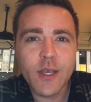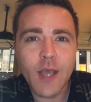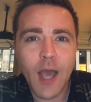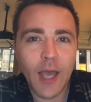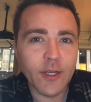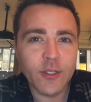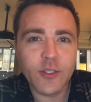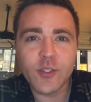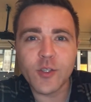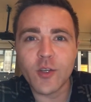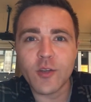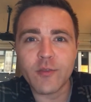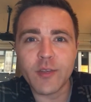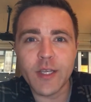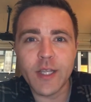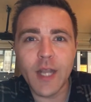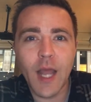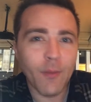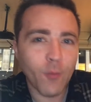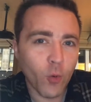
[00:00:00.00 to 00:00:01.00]
I deserve
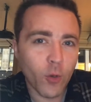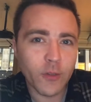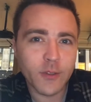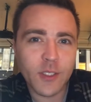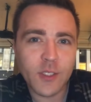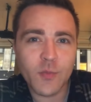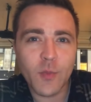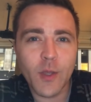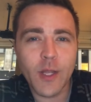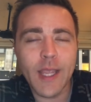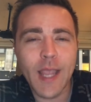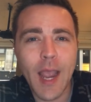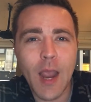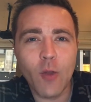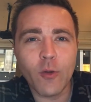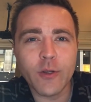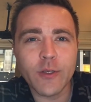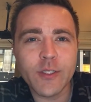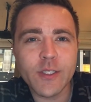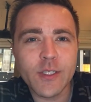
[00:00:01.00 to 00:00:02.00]
it. I've worked this many
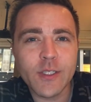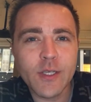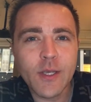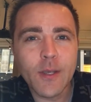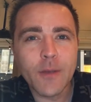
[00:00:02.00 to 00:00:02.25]
hours.